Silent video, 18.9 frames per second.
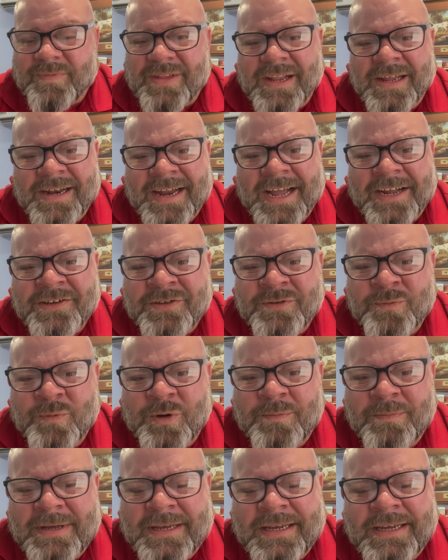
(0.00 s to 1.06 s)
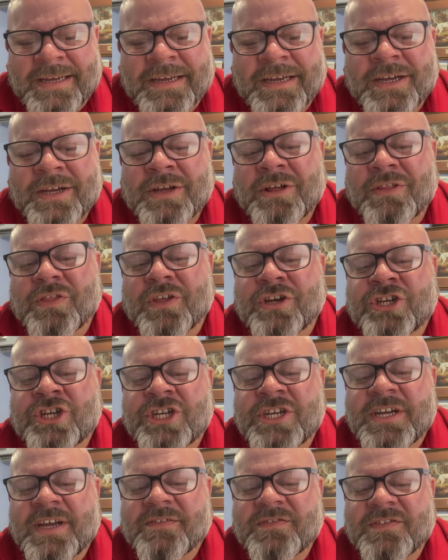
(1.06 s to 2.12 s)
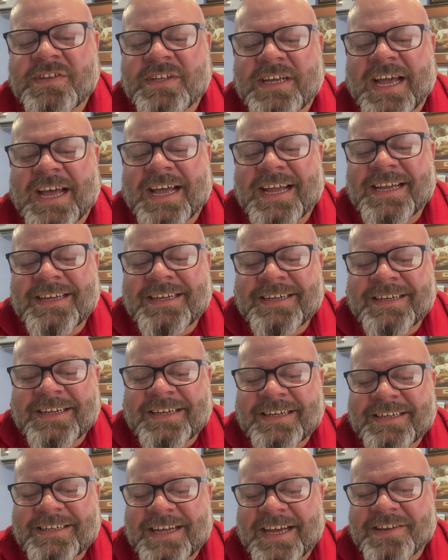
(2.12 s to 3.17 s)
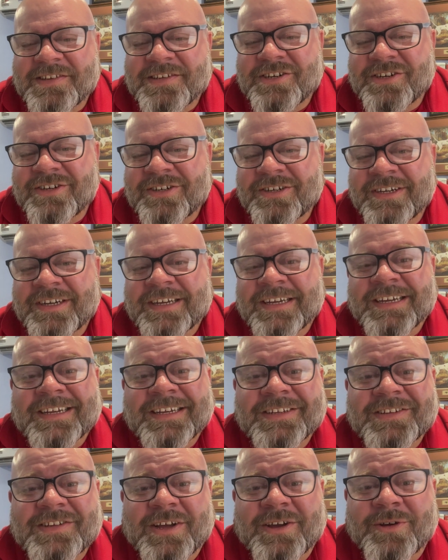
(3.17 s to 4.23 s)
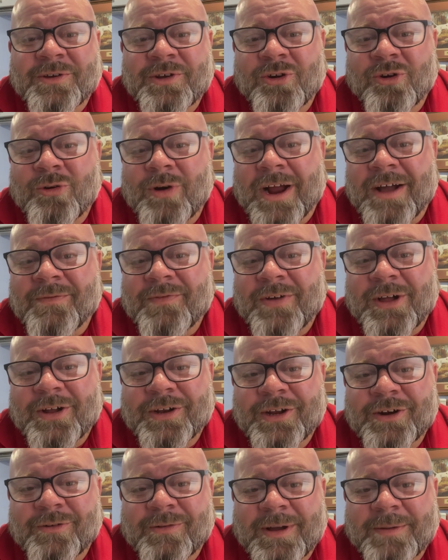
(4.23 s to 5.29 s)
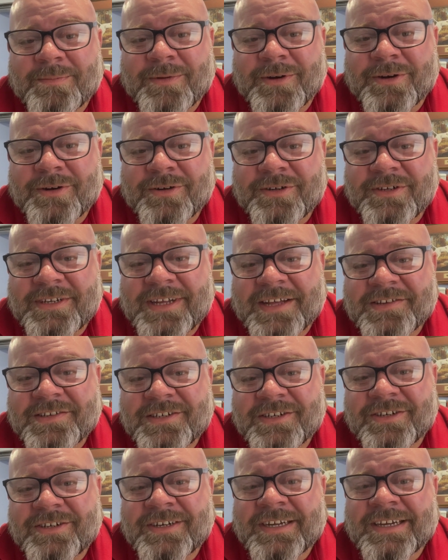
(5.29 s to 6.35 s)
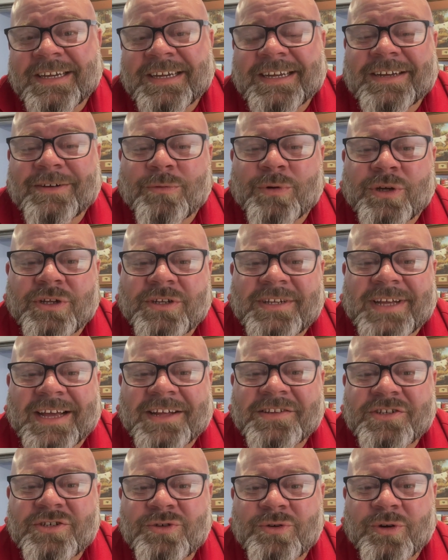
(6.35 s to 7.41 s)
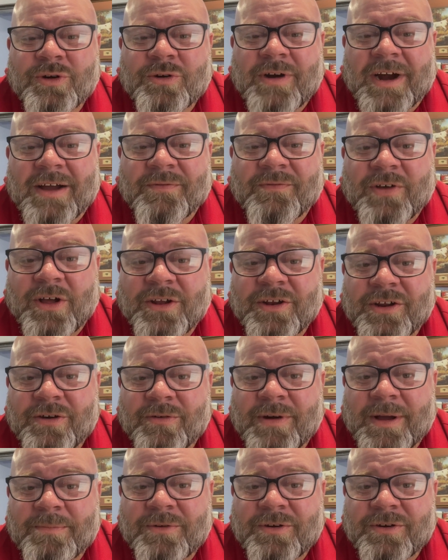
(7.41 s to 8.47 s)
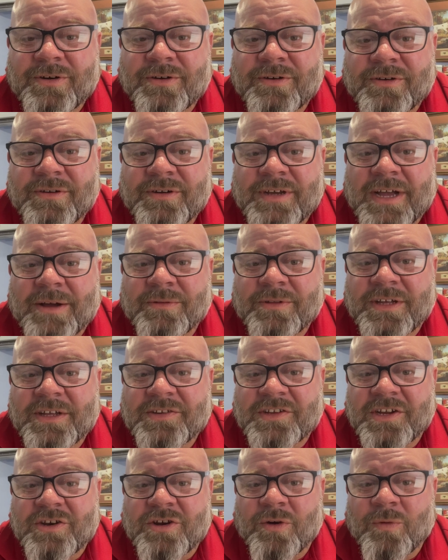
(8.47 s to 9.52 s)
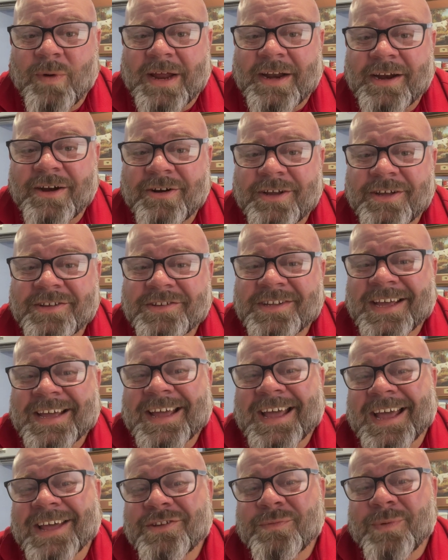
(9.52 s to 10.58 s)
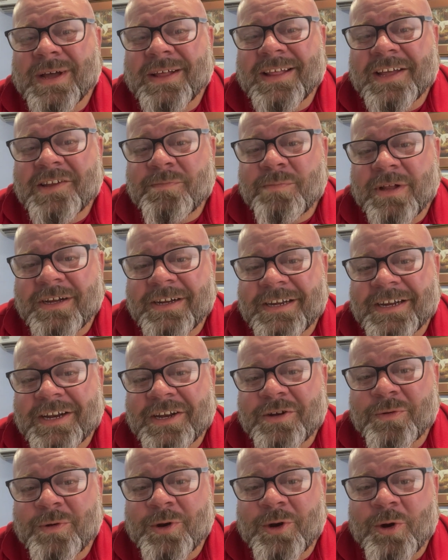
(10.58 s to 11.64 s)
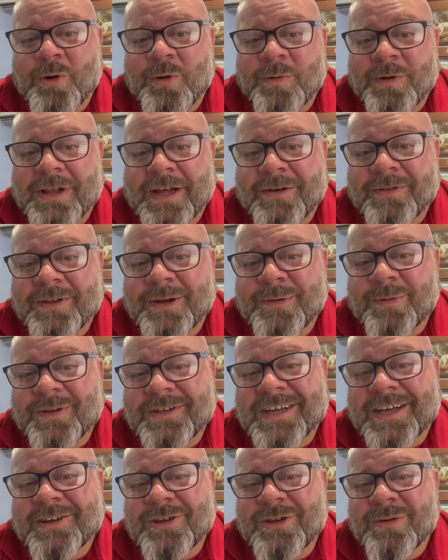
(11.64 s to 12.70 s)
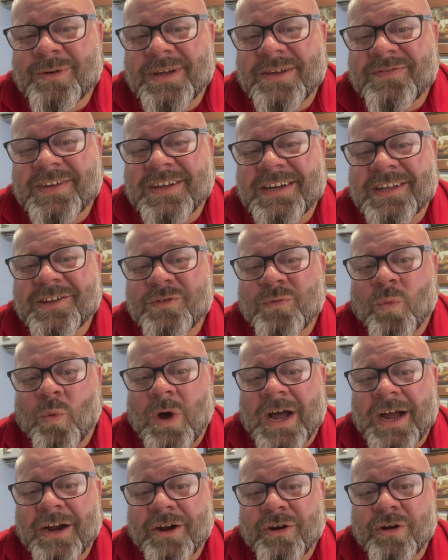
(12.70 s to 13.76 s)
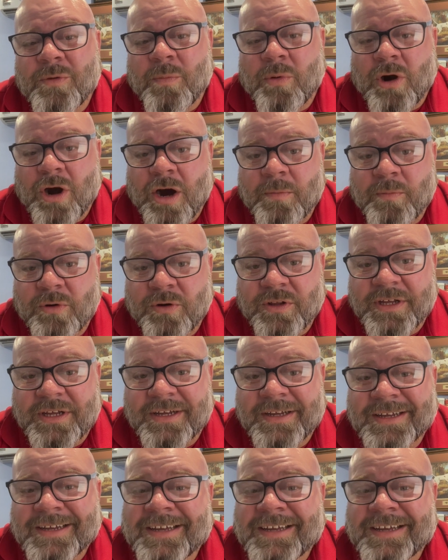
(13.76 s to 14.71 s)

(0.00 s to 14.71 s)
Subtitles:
Next would be the GFCI tester. So your ground fault interrupter tester will test your ground fault interrupter outlets in your wet areas, as well as plugging into a normal outlet will tell you if it is wired properly.